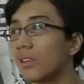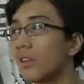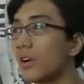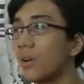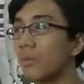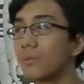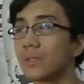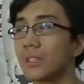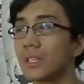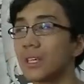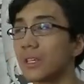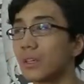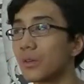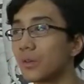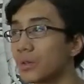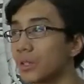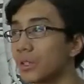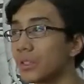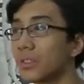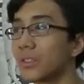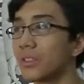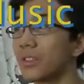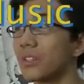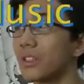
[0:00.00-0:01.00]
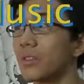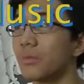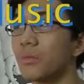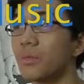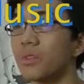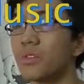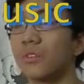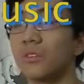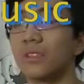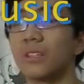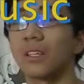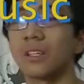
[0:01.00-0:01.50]
Lopes equals good
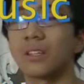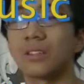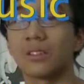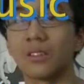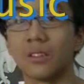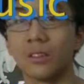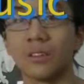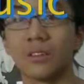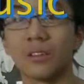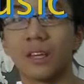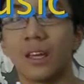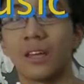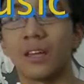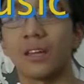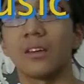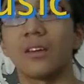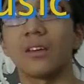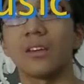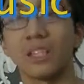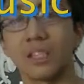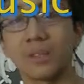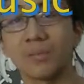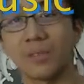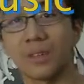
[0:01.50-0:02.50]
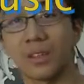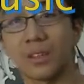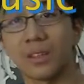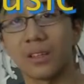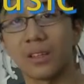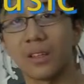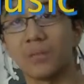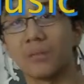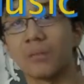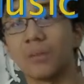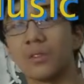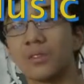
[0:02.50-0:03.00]
music. So yeah, there is
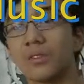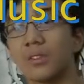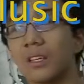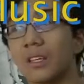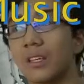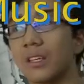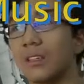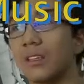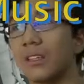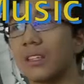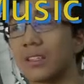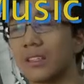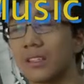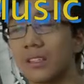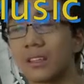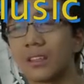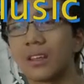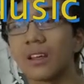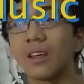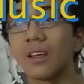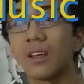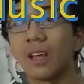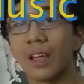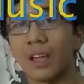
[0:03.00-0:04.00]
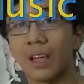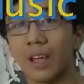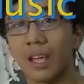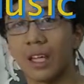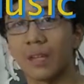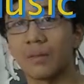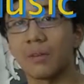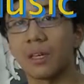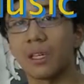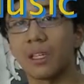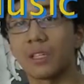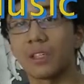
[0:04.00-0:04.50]
pretty good music in this
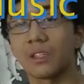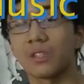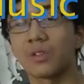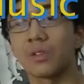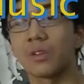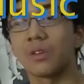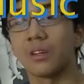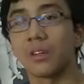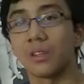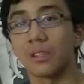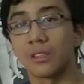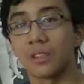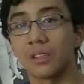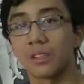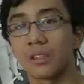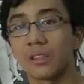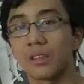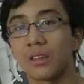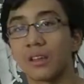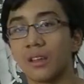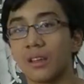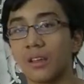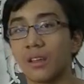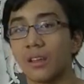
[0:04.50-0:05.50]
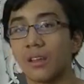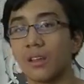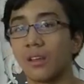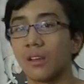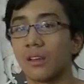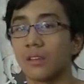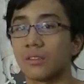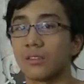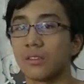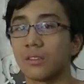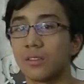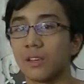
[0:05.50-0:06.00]
animated shorts.
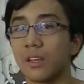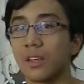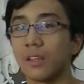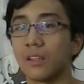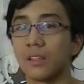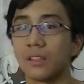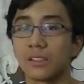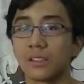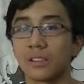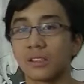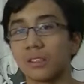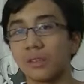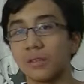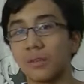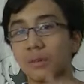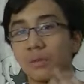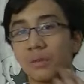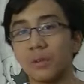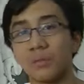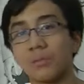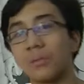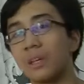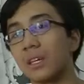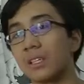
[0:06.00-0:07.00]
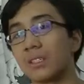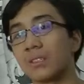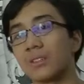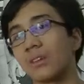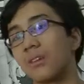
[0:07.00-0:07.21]
So yeah, there's a remix